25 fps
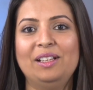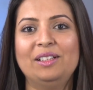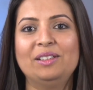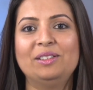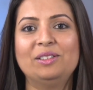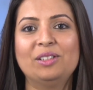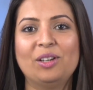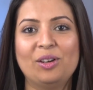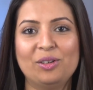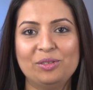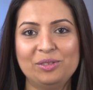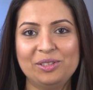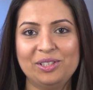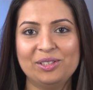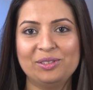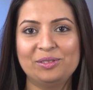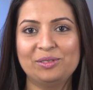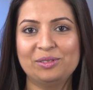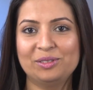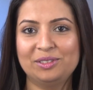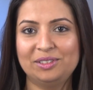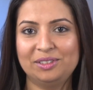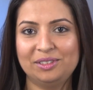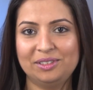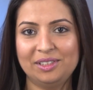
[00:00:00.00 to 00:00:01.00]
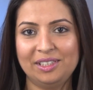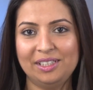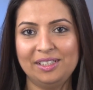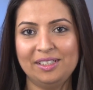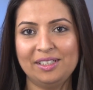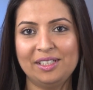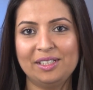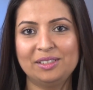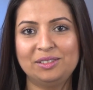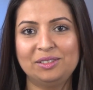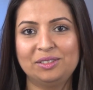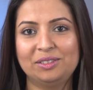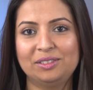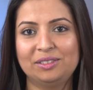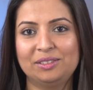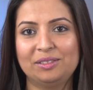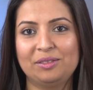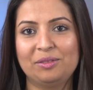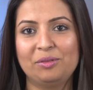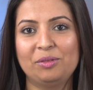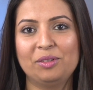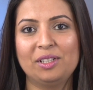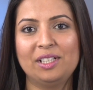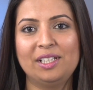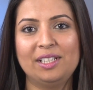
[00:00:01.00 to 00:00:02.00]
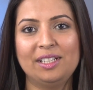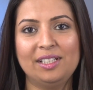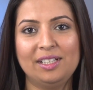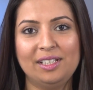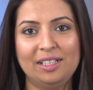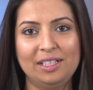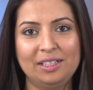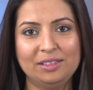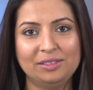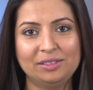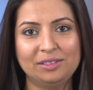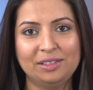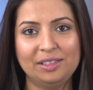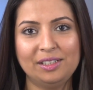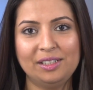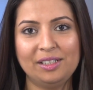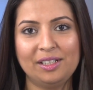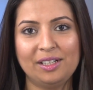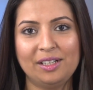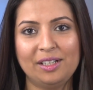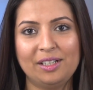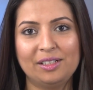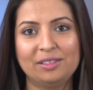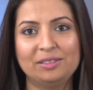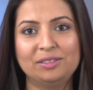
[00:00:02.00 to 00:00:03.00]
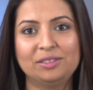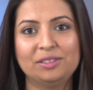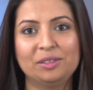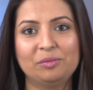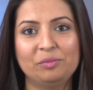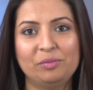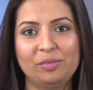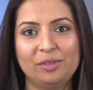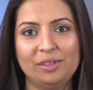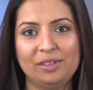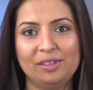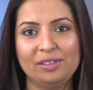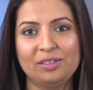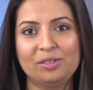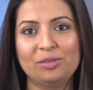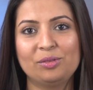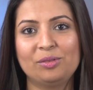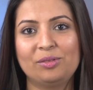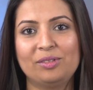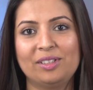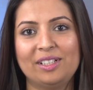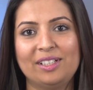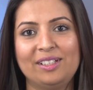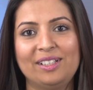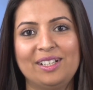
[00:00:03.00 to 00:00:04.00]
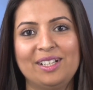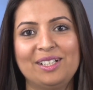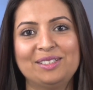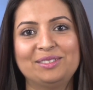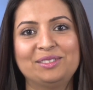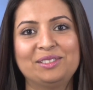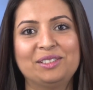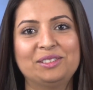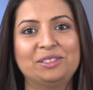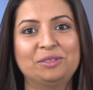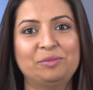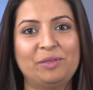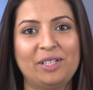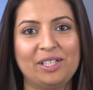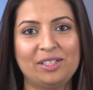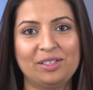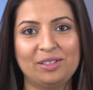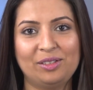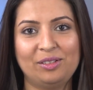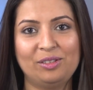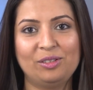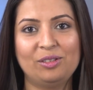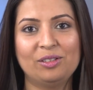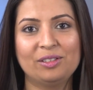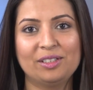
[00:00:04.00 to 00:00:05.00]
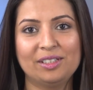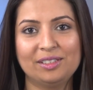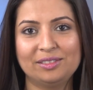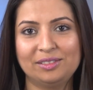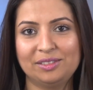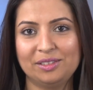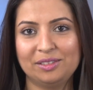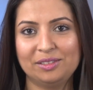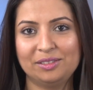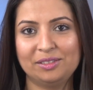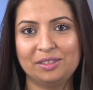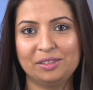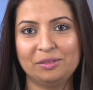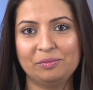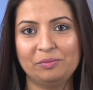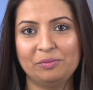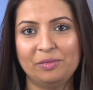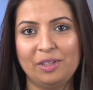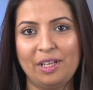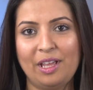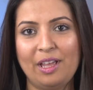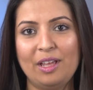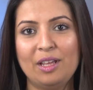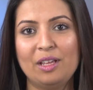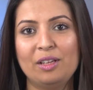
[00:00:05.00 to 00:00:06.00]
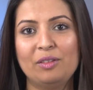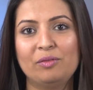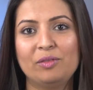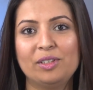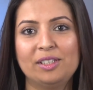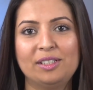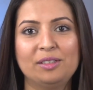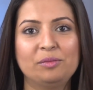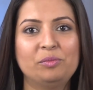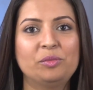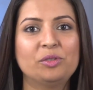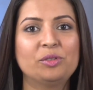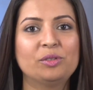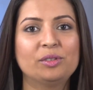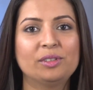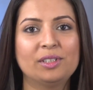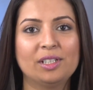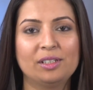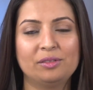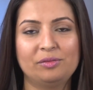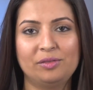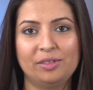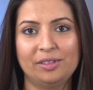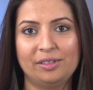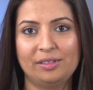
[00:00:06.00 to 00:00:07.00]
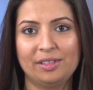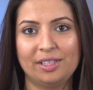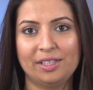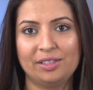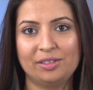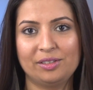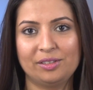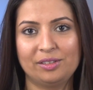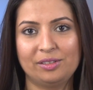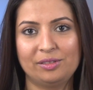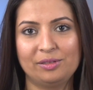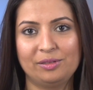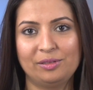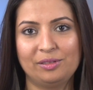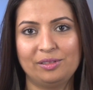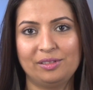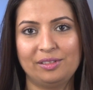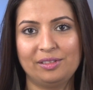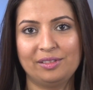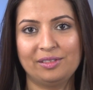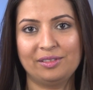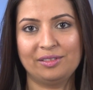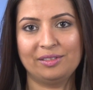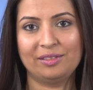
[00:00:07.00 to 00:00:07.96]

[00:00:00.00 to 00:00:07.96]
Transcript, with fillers: Now you could see it's really easy and simple to realize a special locking system with the port configuration tool.